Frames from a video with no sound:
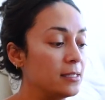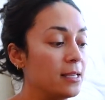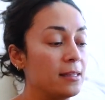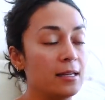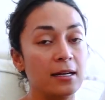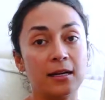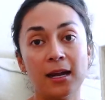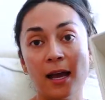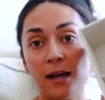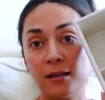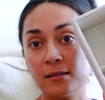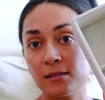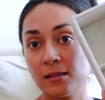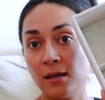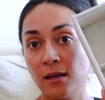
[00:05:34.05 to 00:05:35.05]
And then it
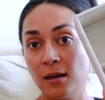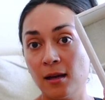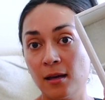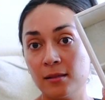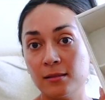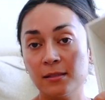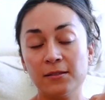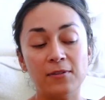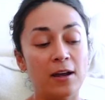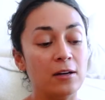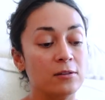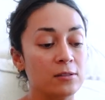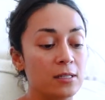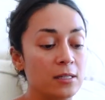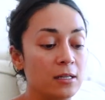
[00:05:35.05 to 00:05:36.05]
has
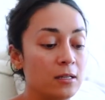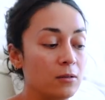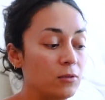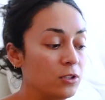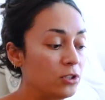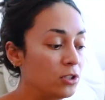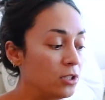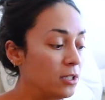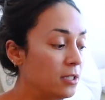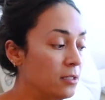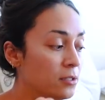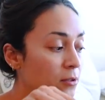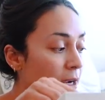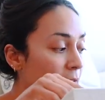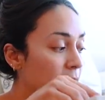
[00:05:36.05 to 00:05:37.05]
dividers in here, which is
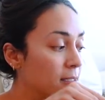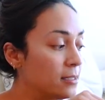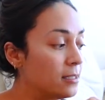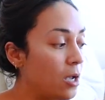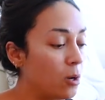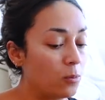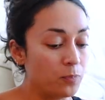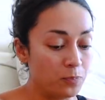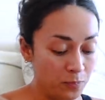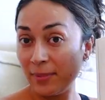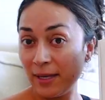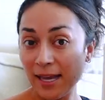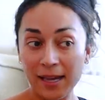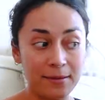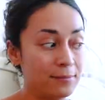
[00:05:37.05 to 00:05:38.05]
great. So, but
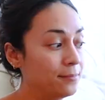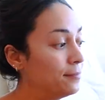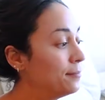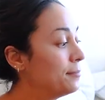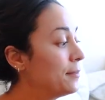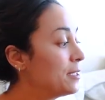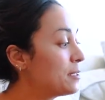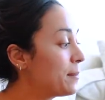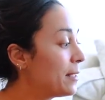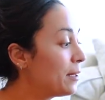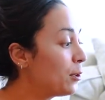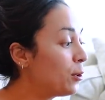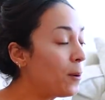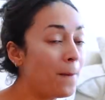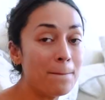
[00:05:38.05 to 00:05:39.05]
yeah, there's my
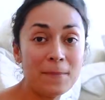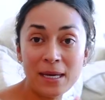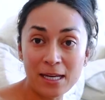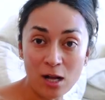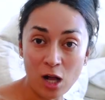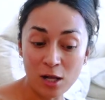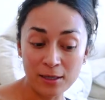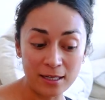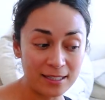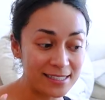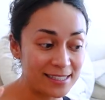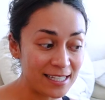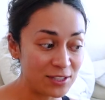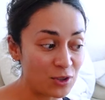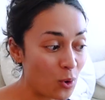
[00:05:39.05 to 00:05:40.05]
little mini haul. Now
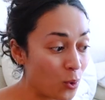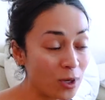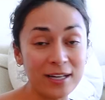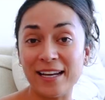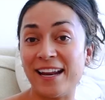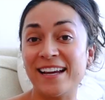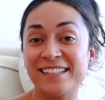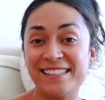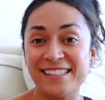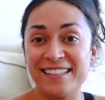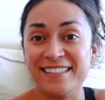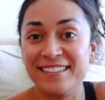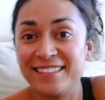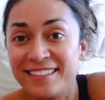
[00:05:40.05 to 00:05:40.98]
let's get to organizing.